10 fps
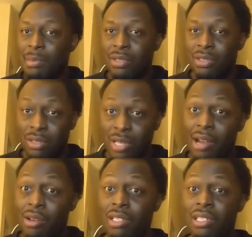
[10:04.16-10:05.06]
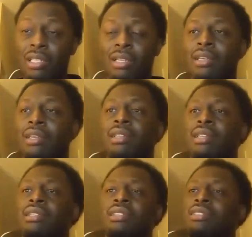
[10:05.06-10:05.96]
demonstrate. Not only,
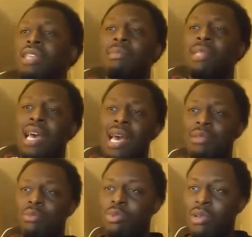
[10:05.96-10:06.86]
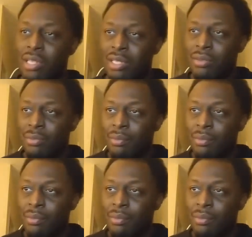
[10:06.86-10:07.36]
sometimes what's